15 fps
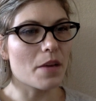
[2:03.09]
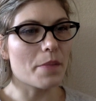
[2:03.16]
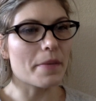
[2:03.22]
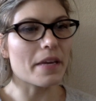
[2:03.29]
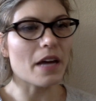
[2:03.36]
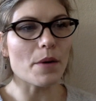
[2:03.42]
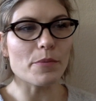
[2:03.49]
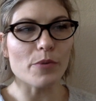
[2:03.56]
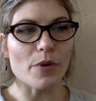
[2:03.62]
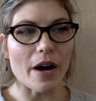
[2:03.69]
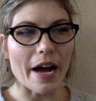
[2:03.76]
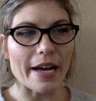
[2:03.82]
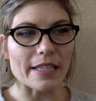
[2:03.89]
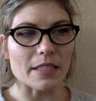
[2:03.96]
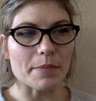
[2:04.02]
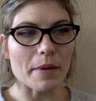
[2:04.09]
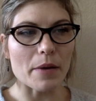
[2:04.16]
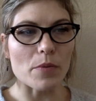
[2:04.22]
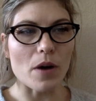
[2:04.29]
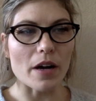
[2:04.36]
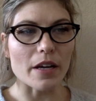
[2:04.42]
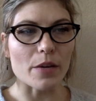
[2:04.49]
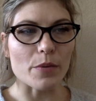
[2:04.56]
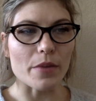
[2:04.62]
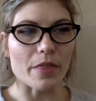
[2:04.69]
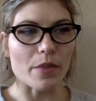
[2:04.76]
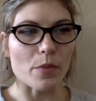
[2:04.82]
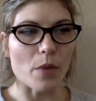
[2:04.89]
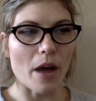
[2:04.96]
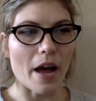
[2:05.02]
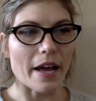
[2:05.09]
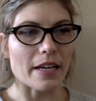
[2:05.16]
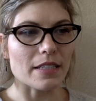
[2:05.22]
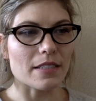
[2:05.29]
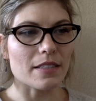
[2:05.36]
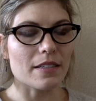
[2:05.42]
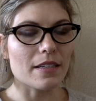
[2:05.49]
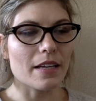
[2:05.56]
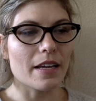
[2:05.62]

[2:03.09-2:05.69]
Become wise by walking with the wise.